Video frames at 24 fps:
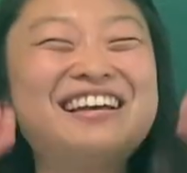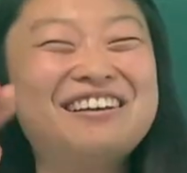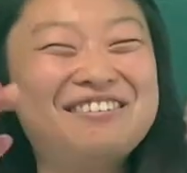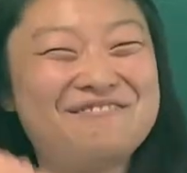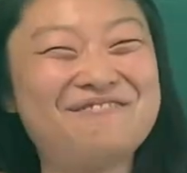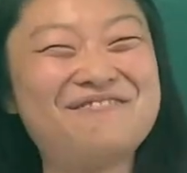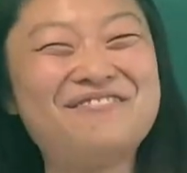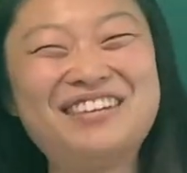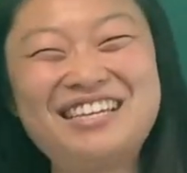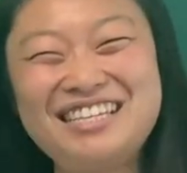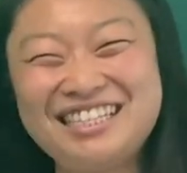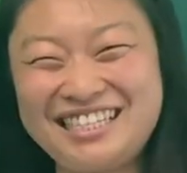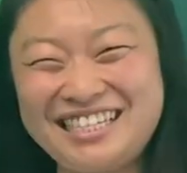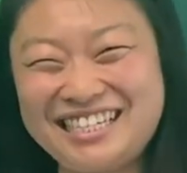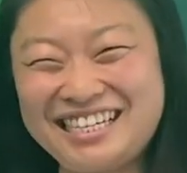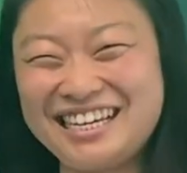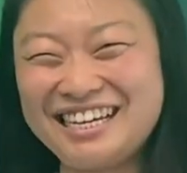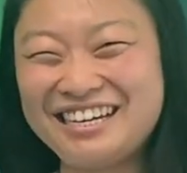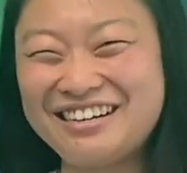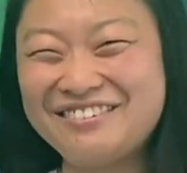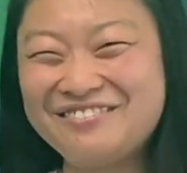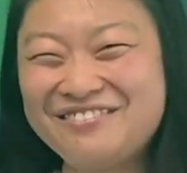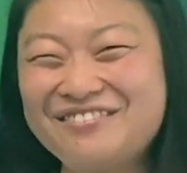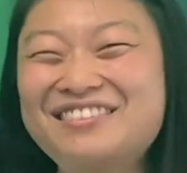Me
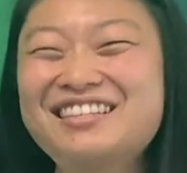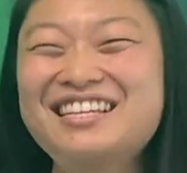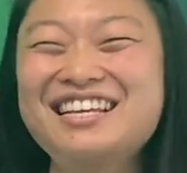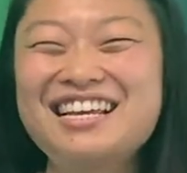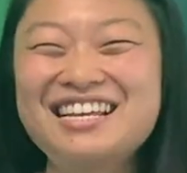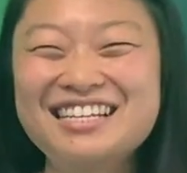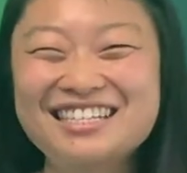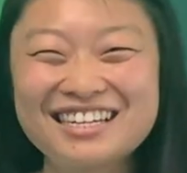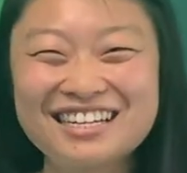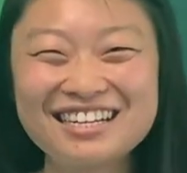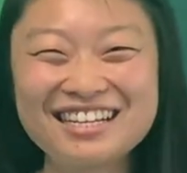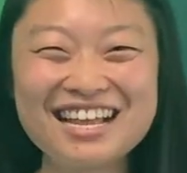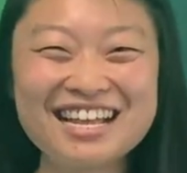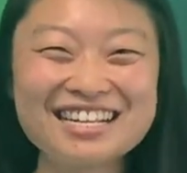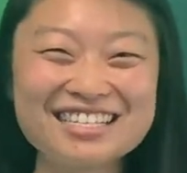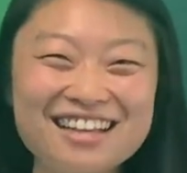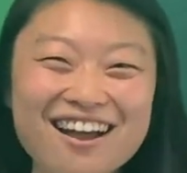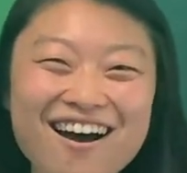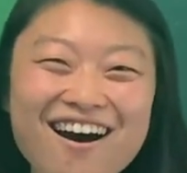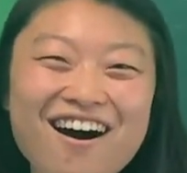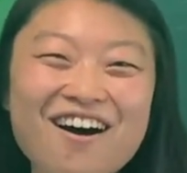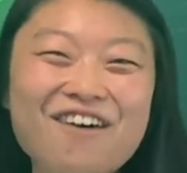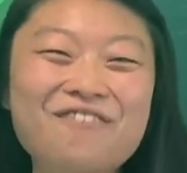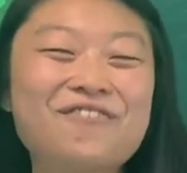too. So let's
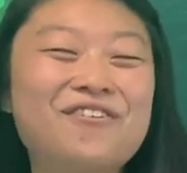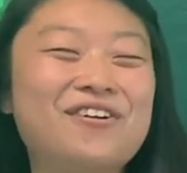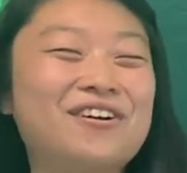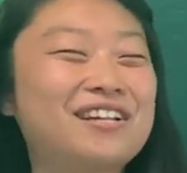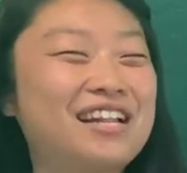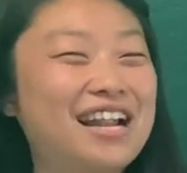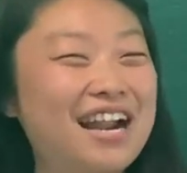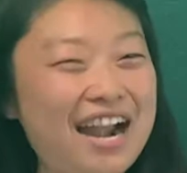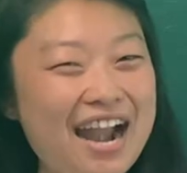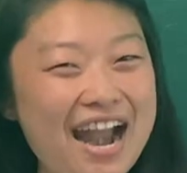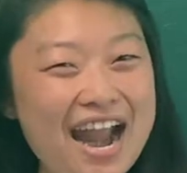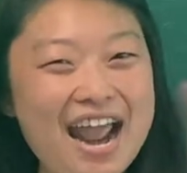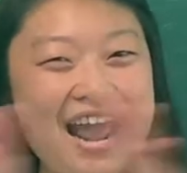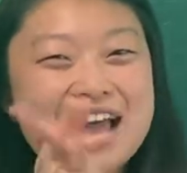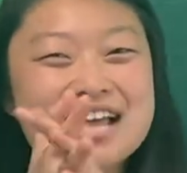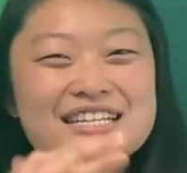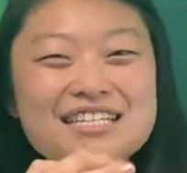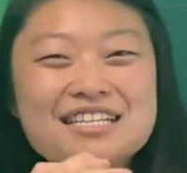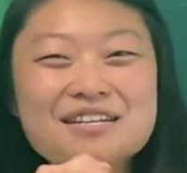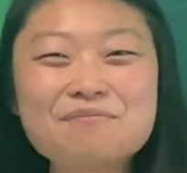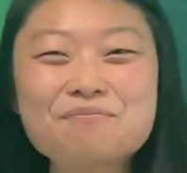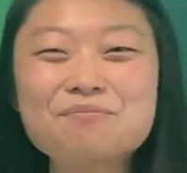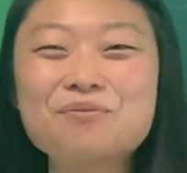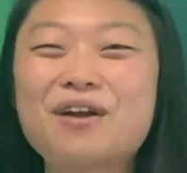all fold our hands
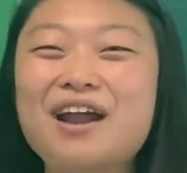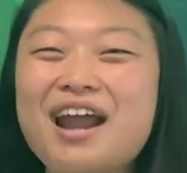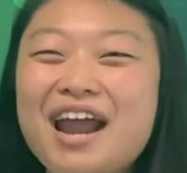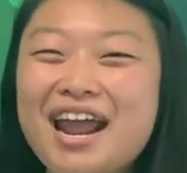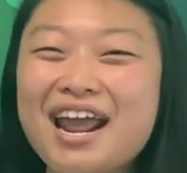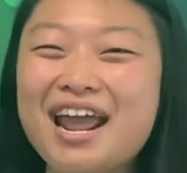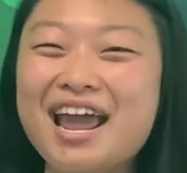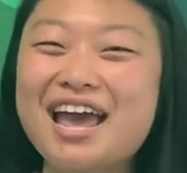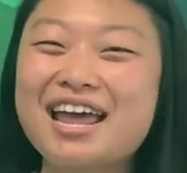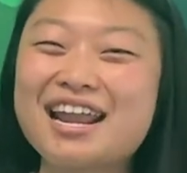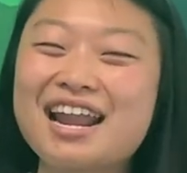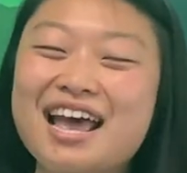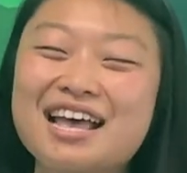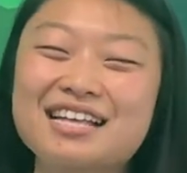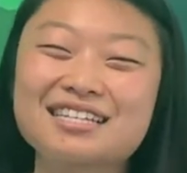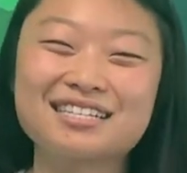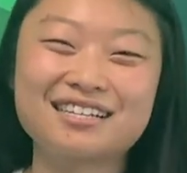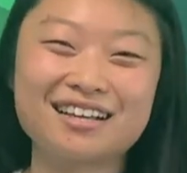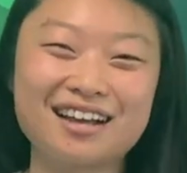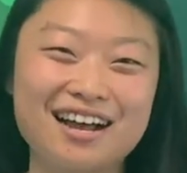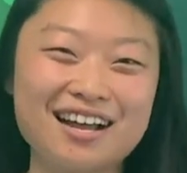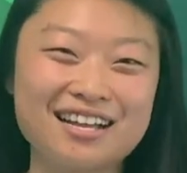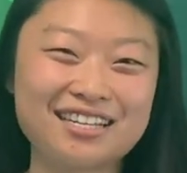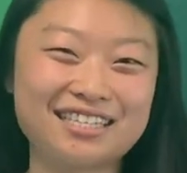and pray and ask
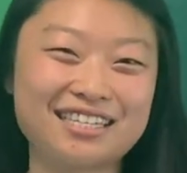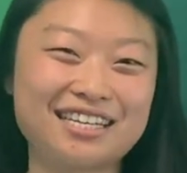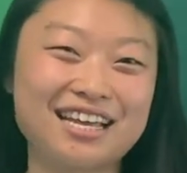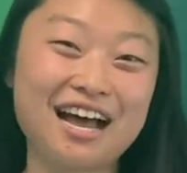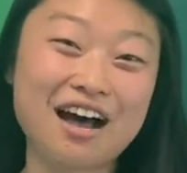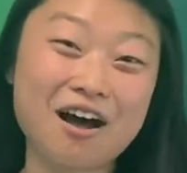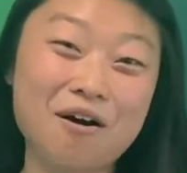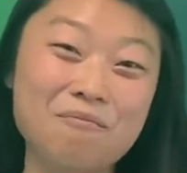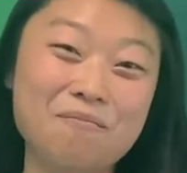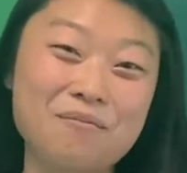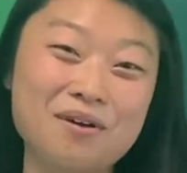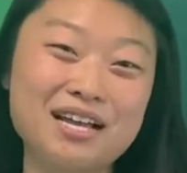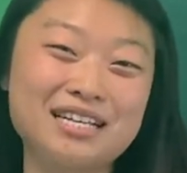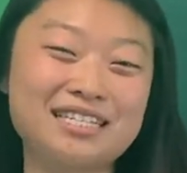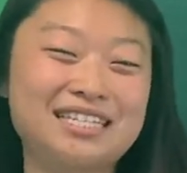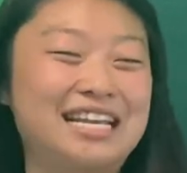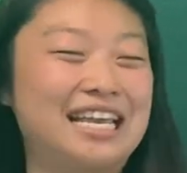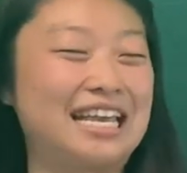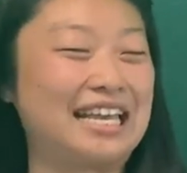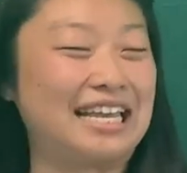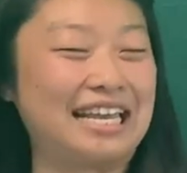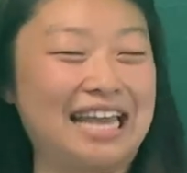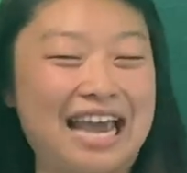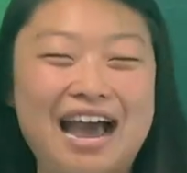God to help us
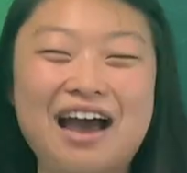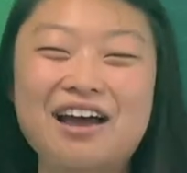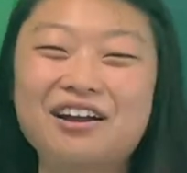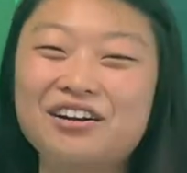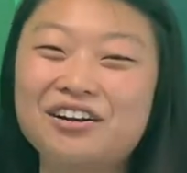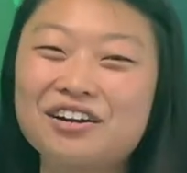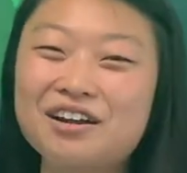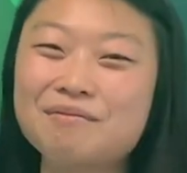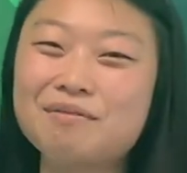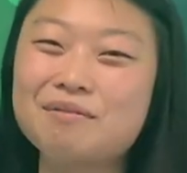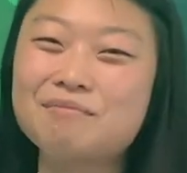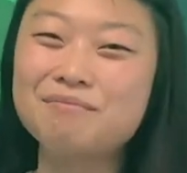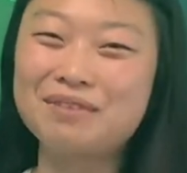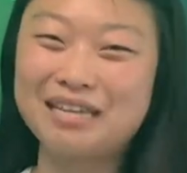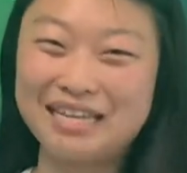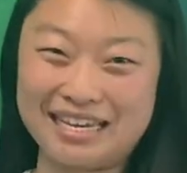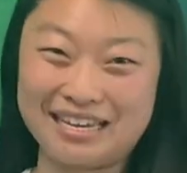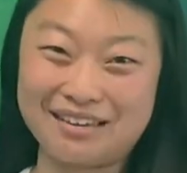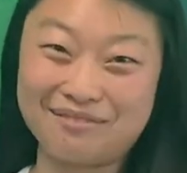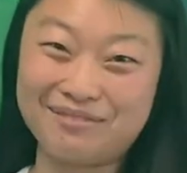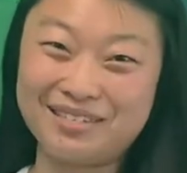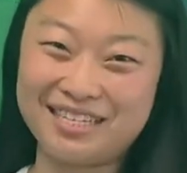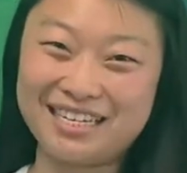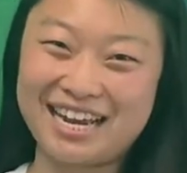encounter him and meet
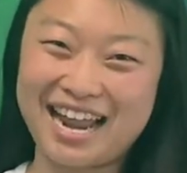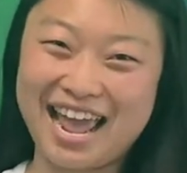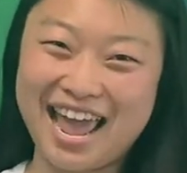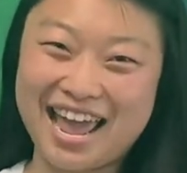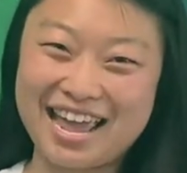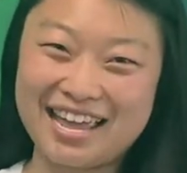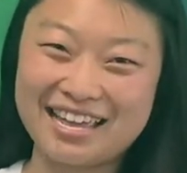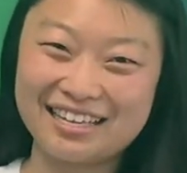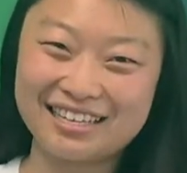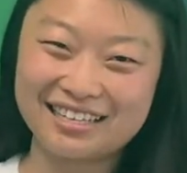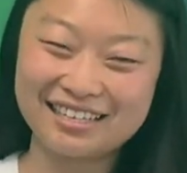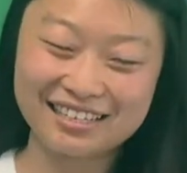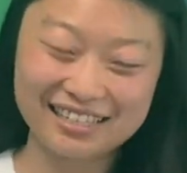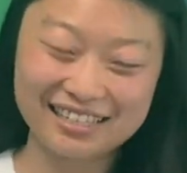him today.